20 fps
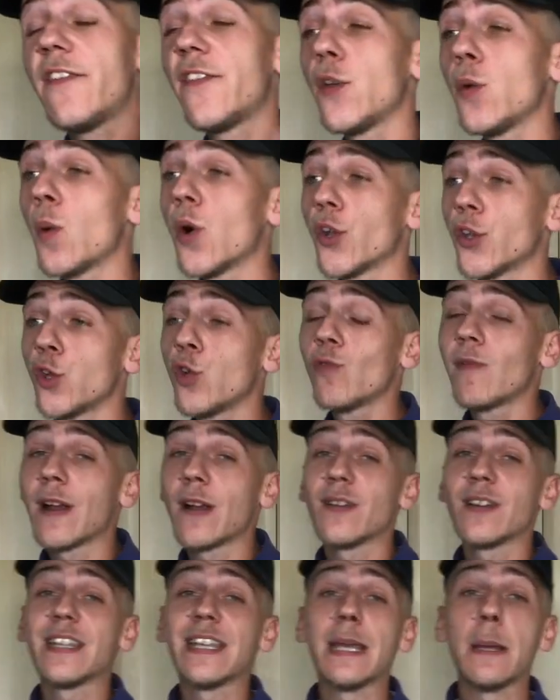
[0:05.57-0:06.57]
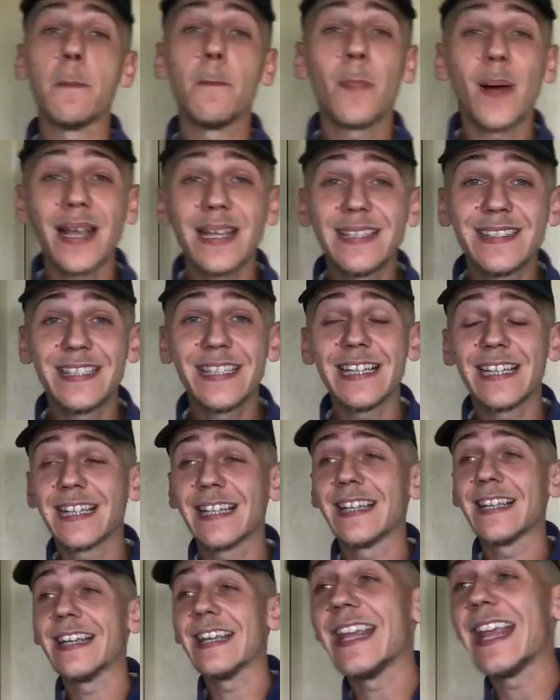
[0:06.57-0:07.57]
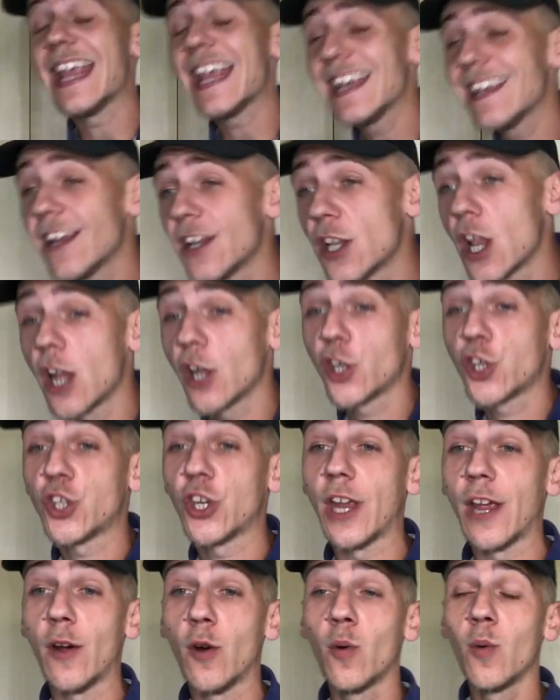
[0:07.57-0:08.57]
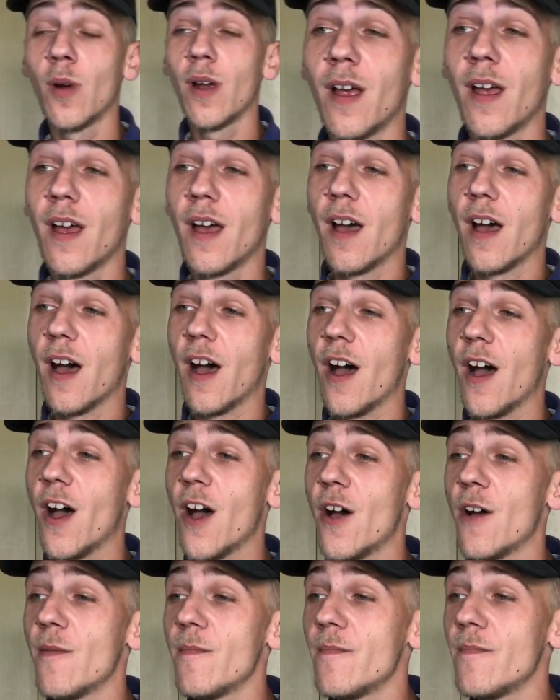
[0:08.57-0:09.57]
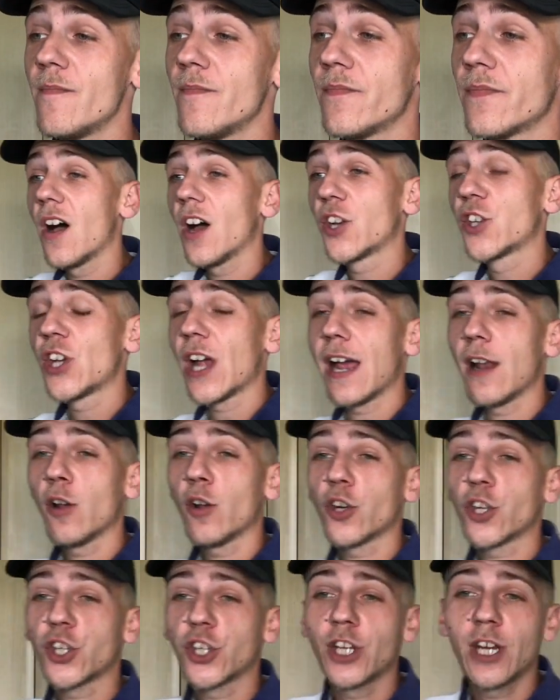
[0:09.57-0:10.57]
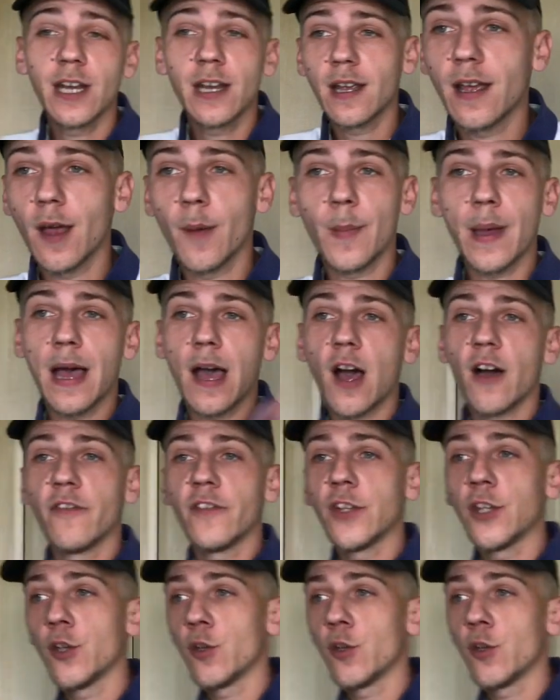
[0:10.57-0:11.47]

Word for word: If you are new around here, basically, in a nutshell, um, I chat a lot of shit about other